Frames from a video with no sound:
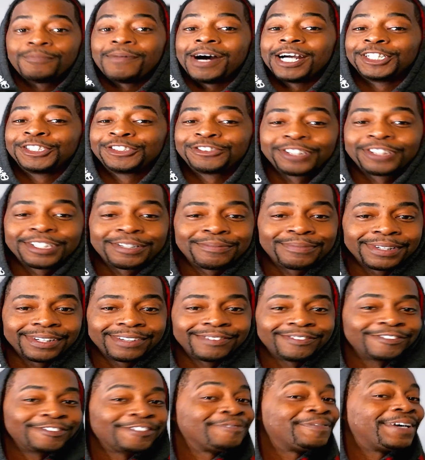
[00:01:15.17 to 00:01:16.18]
streaming,
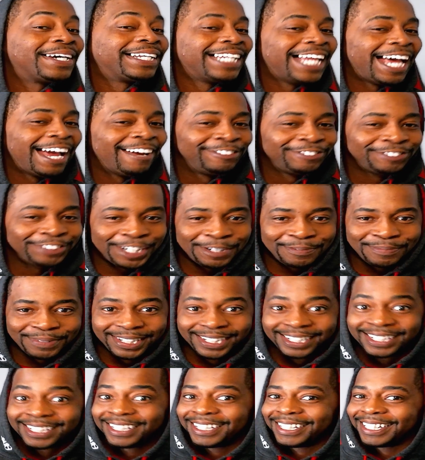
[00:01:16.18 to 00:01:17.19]
for my live streaming.
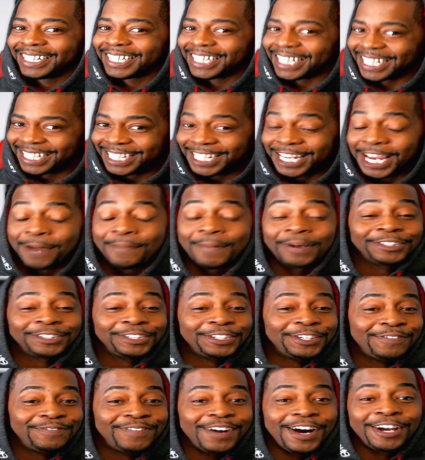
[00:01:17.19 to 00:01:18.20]
You dig? Make sure
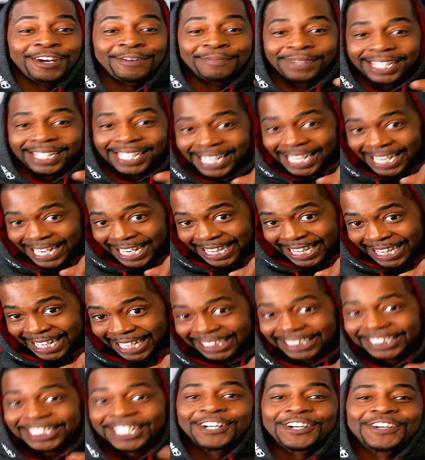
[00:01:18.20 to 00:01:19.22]
you follow me. Let's
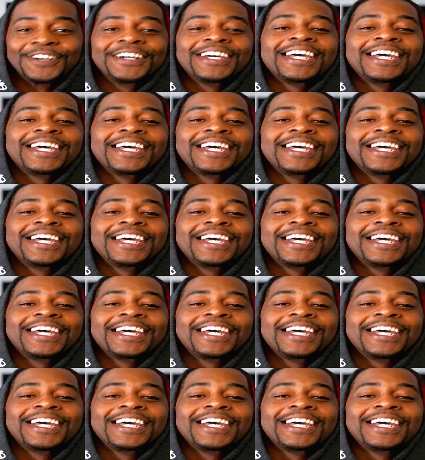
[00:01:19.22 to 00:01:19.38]
go.